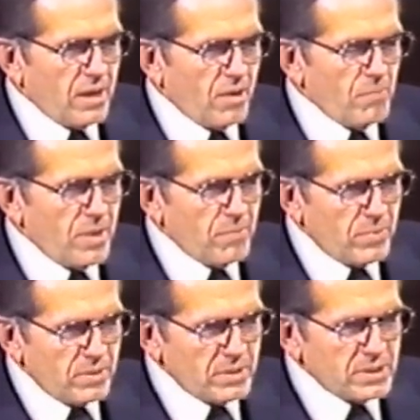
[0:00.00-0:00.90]
Our
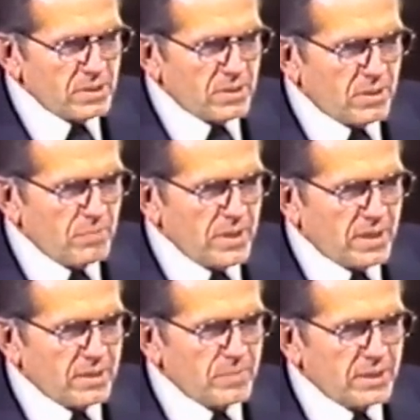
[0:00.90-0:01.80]
members are
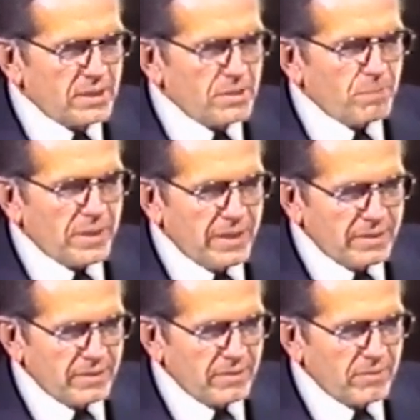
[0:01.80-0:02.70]
becoming
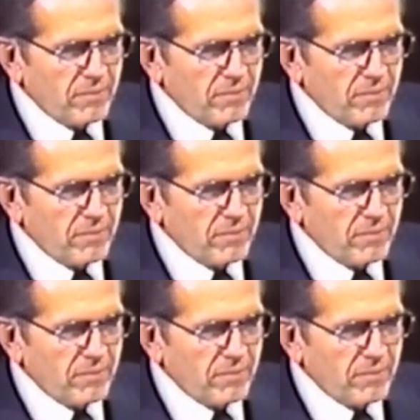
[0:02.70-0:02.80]
dependent.